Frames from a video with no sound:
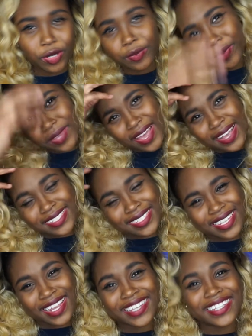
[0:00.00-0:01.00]
you guys
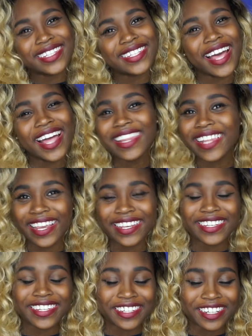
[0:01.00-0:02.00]
like it i like
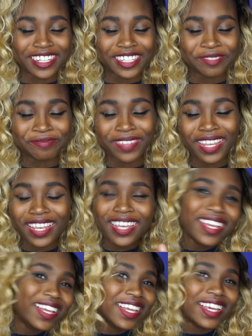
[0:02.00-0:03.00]
it um
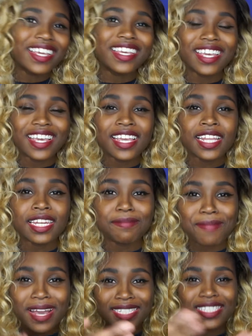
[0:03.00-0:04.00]
again
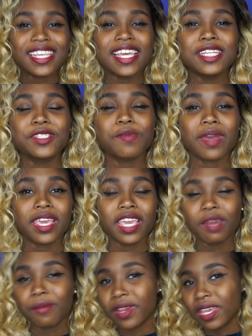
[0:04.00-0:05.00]
my settings on my
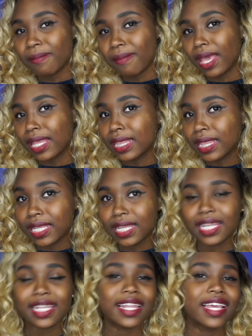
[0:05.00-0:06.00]
camera it may
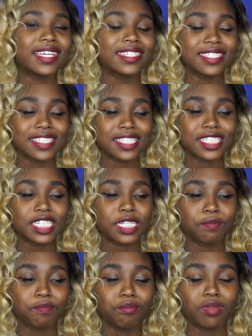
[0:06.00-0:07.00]
look like this
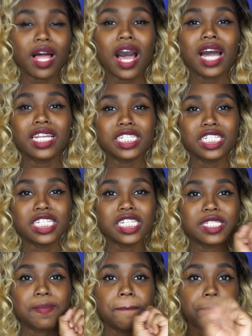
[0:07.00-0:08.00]
blonde is
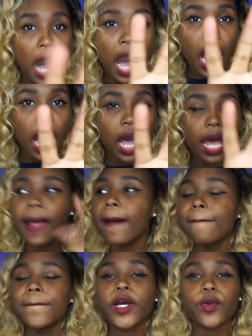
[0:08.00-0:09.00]
just bah,
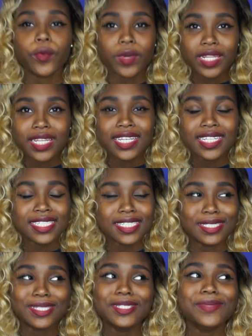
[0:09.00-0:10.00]
but really it's,
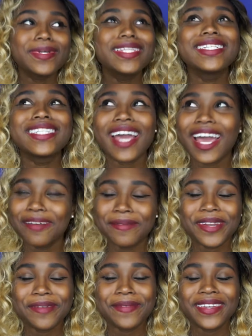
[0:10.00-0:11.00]
it's really not what
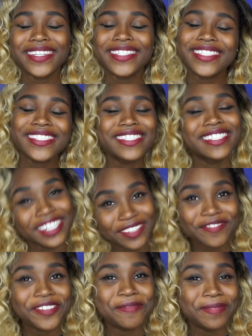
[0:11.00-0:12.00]
i mean it's, it's
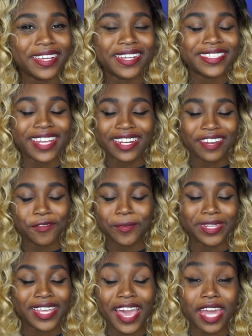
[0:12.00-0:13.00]
different because i never
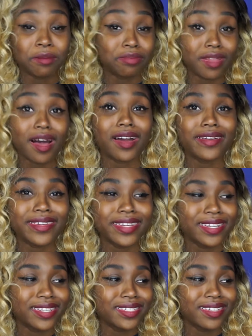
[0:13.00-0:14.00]
really had a blonde
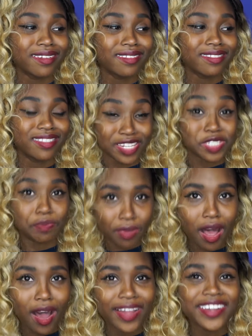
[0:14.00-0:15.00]
this
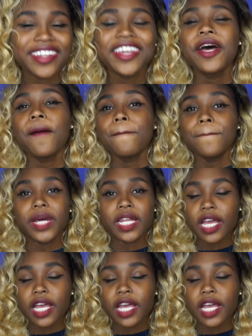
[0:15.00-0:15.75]
blonde but